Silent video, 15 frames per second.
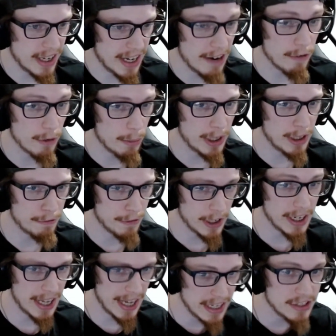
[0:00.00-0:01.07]
and everybody
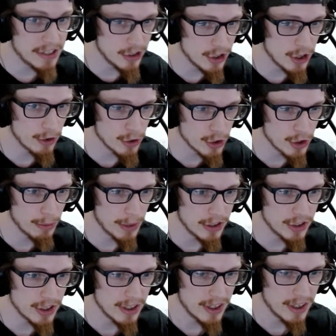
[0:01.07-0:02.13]
fucking hates each other so
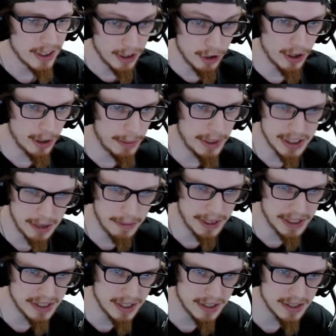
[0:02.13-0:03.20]
much? You know what I mean? Does that make
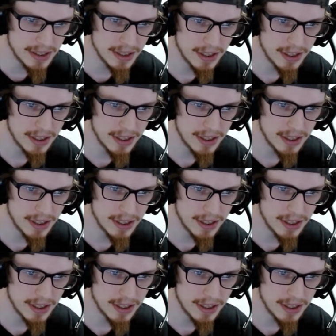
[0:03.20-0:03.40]
sense?